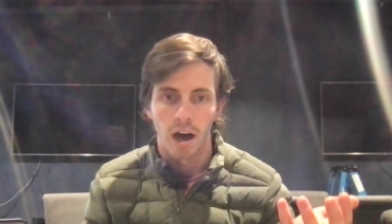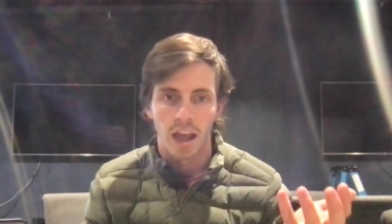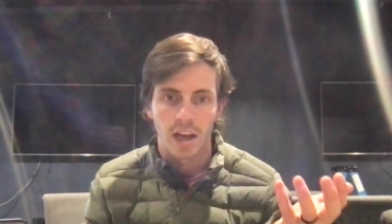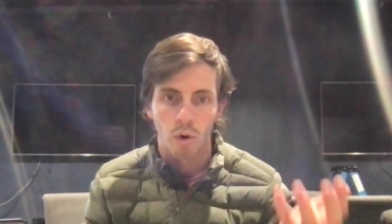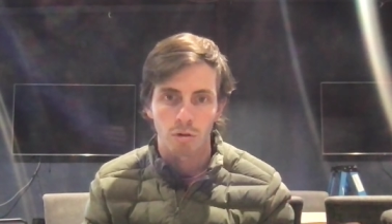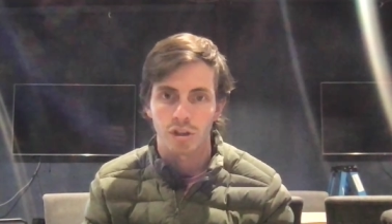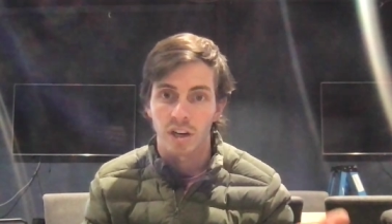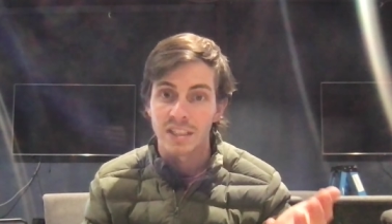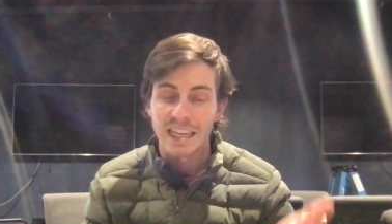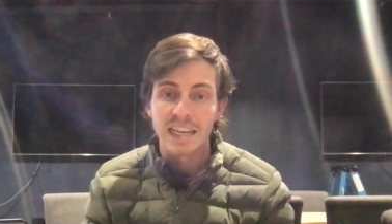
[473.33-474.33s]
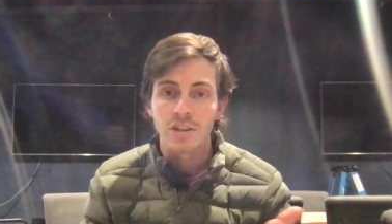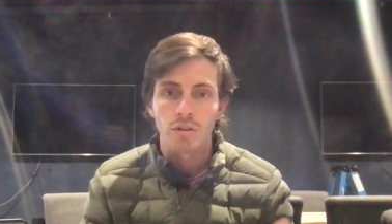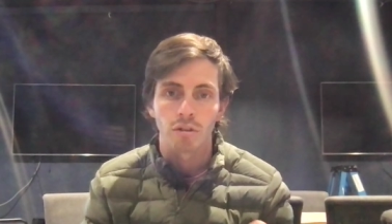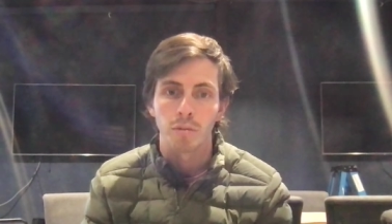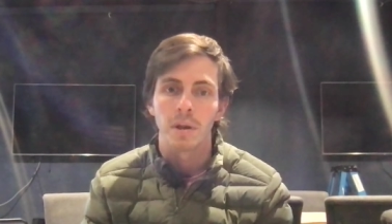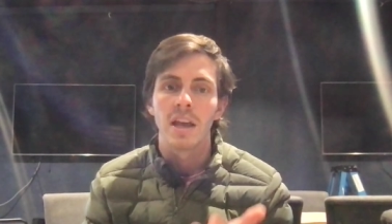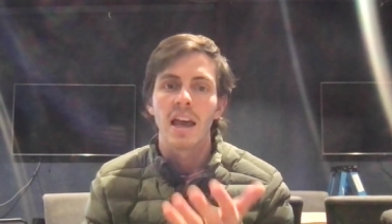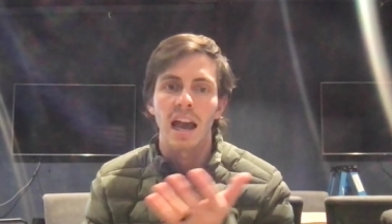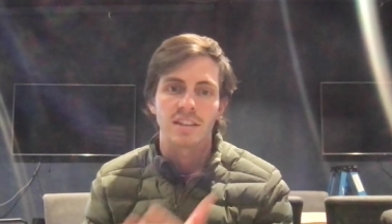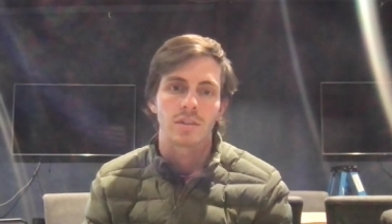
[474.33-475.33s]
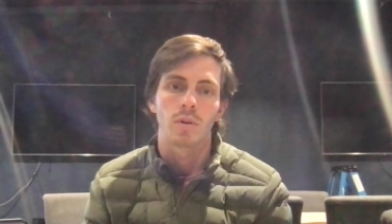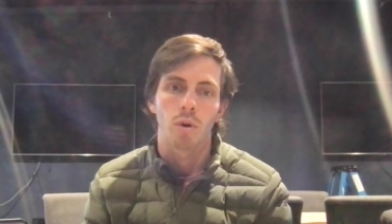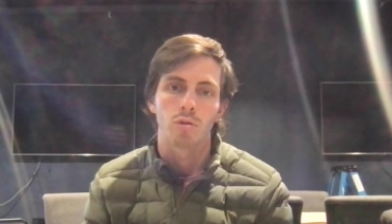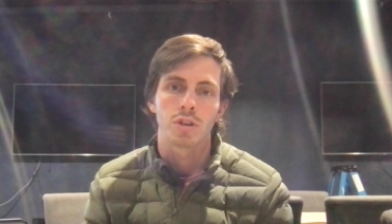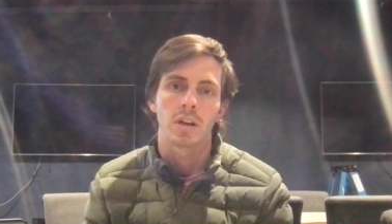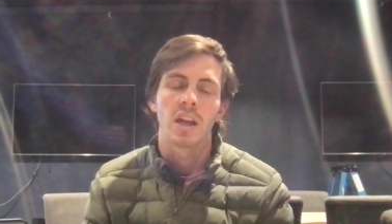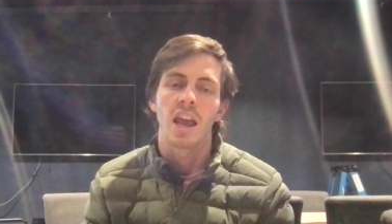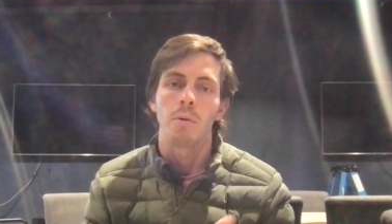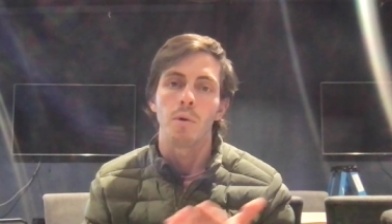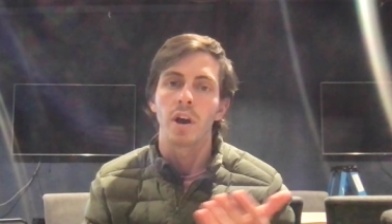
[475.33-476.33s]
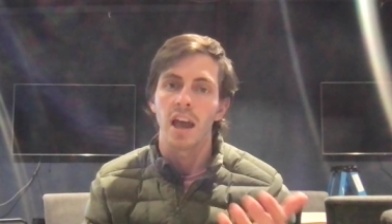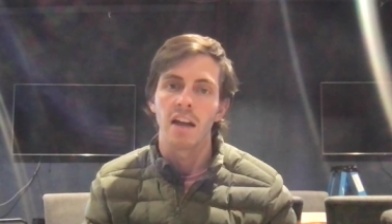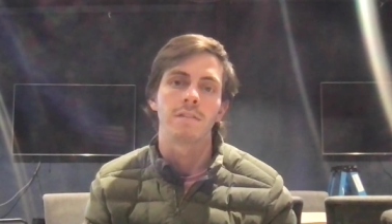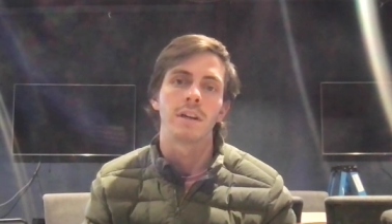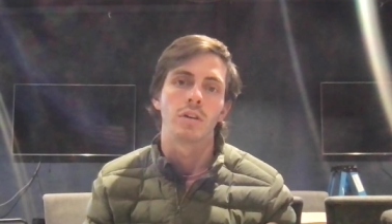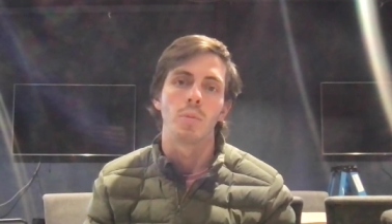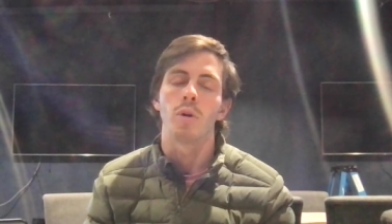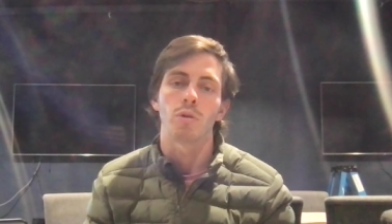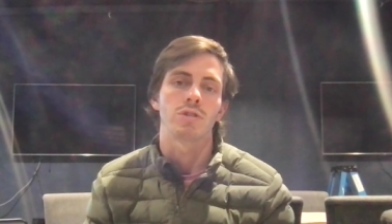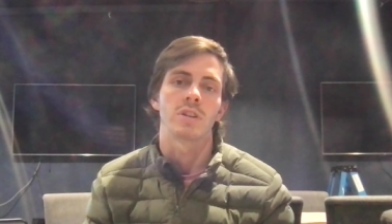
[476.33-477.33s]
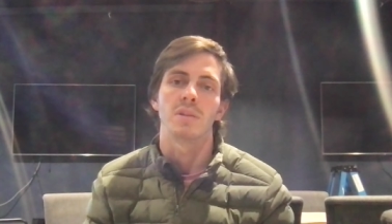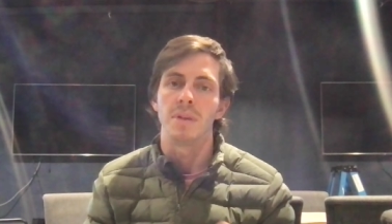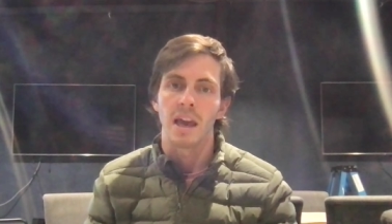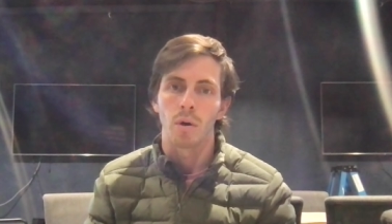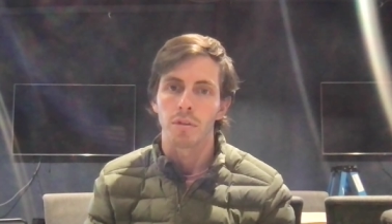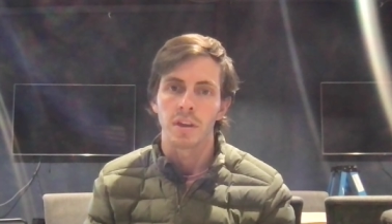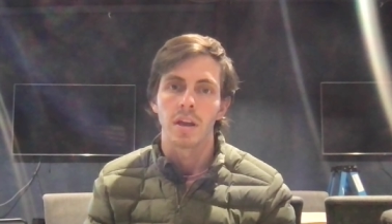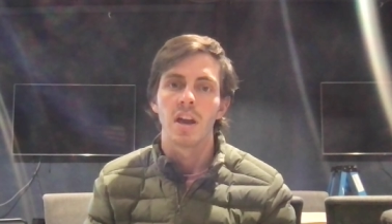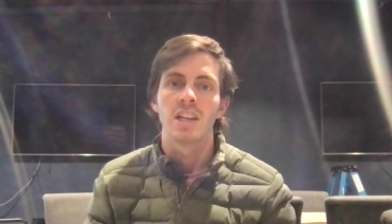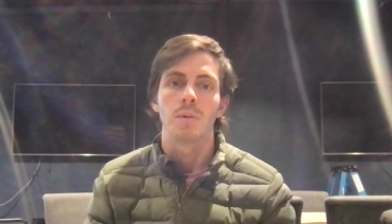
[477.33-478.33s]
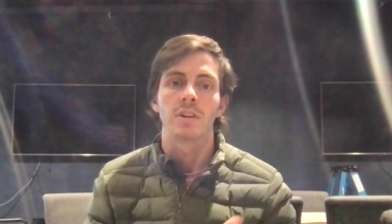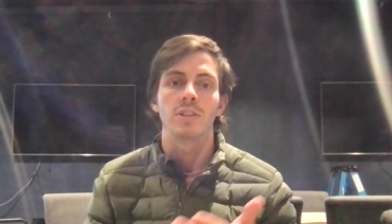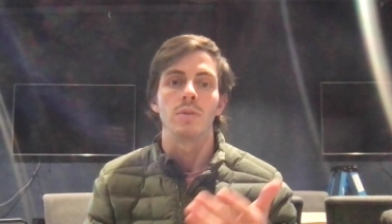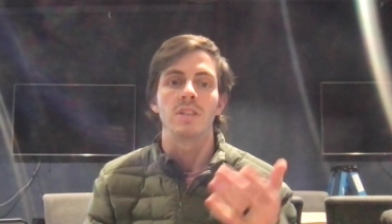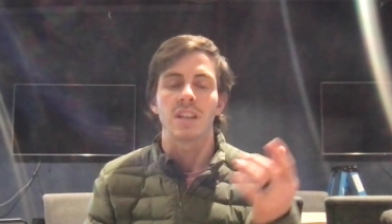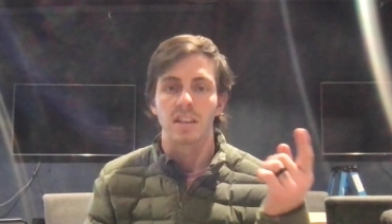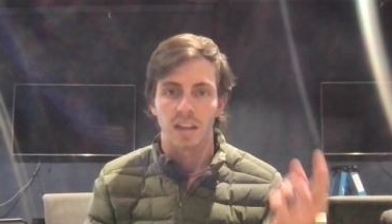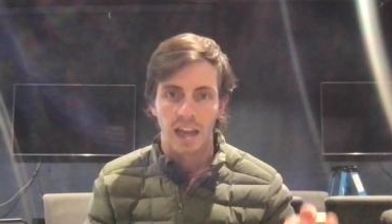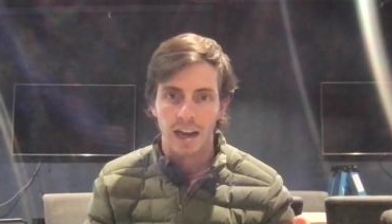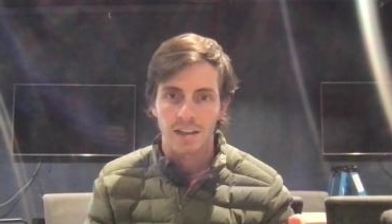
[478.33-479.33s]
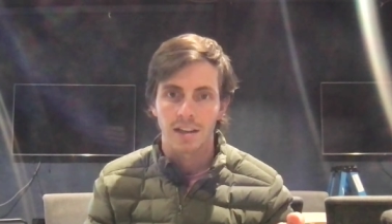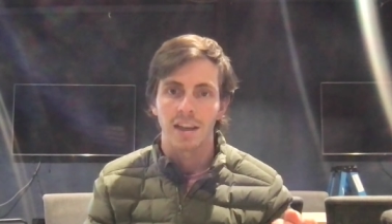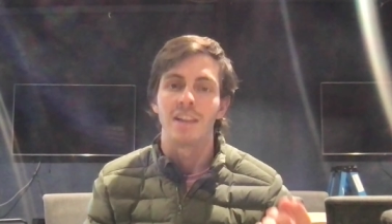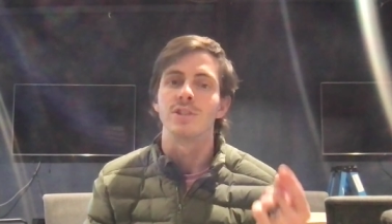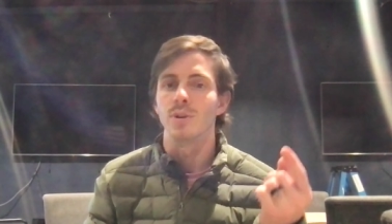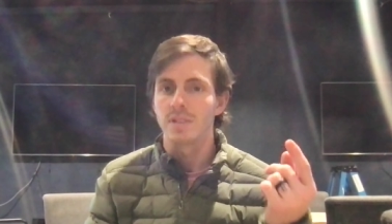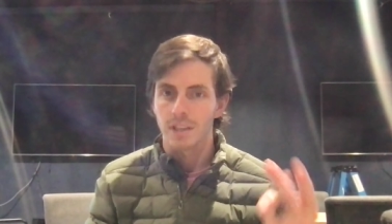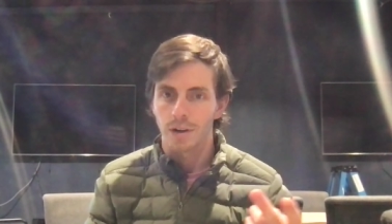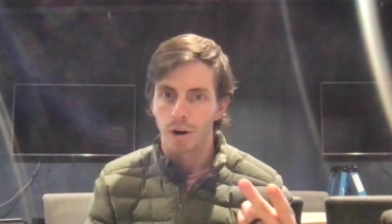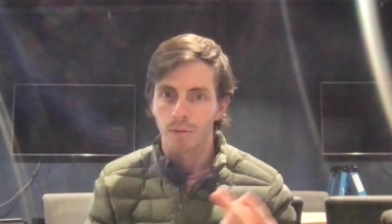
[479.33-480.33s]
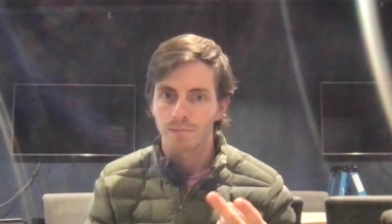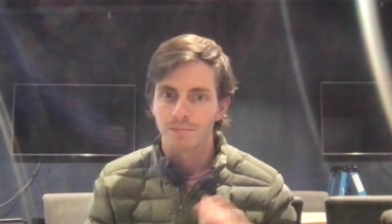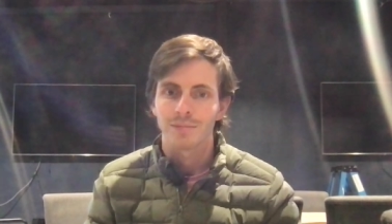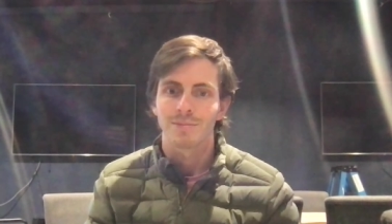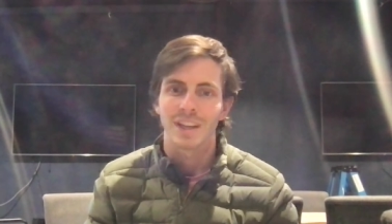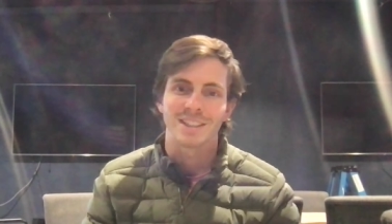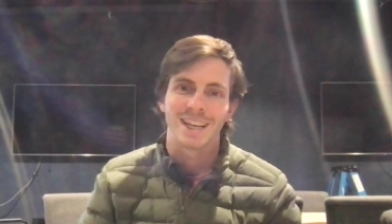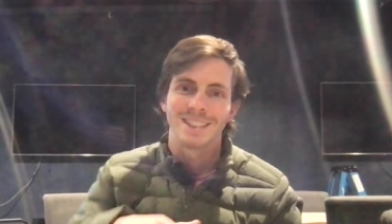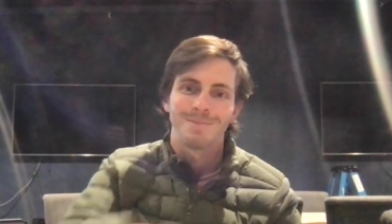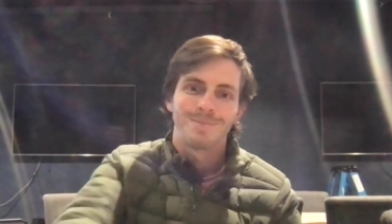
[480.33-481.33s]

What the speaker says: a culture, because each group has its own culture, and we want every group culture to be healthy to where students can connect and students can grow. Thanks, guys.